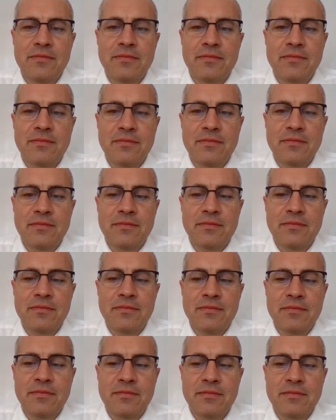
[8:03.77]

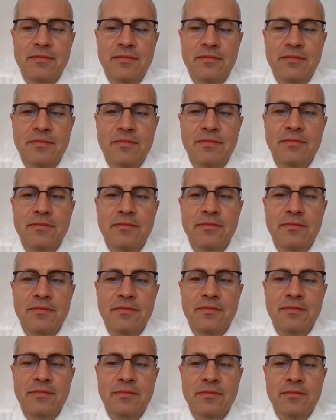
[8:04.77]

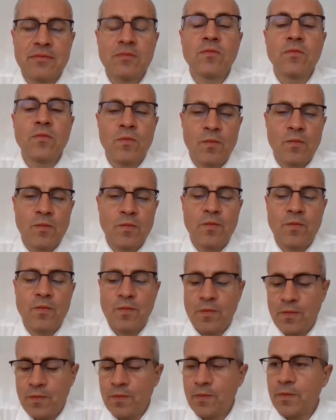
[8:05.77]

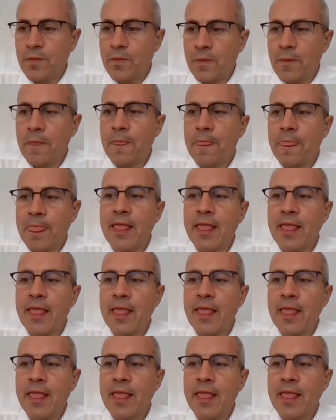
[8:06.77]
[no speech]